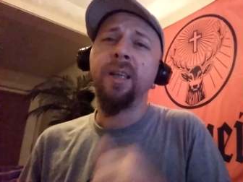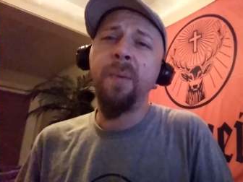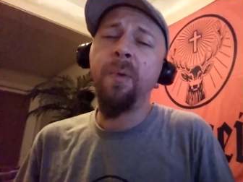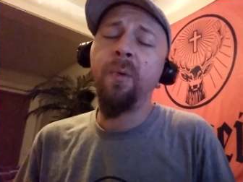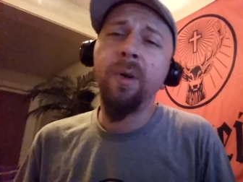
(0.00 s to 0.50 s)

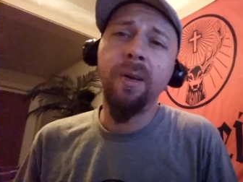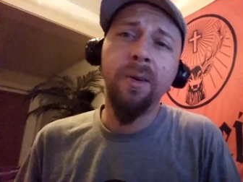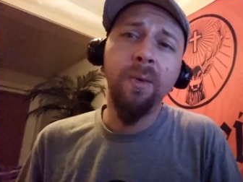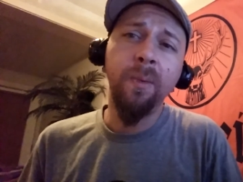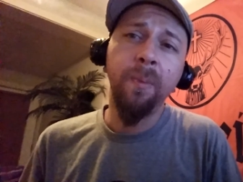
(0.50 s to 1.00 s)
keep it
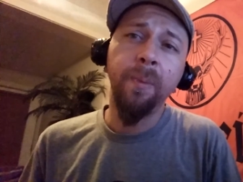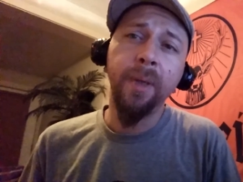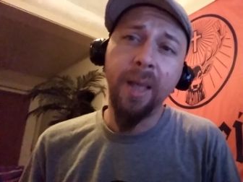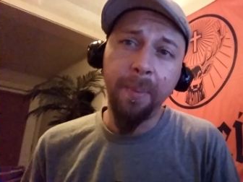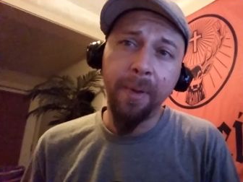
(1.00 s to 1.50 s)
real.
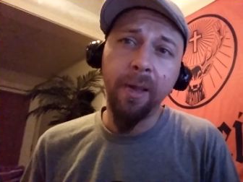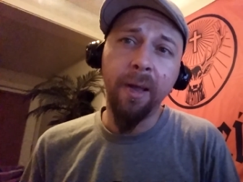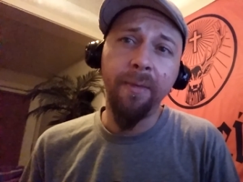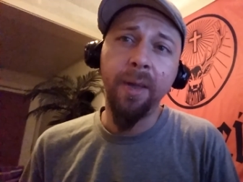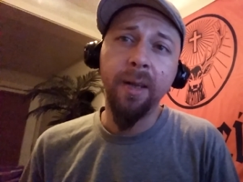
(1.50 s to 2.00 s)
Keep it
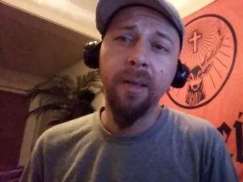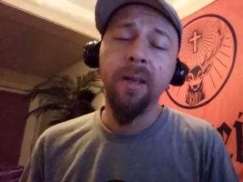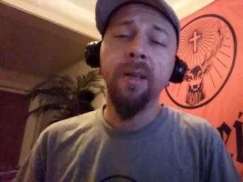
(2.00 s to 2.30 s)
loving.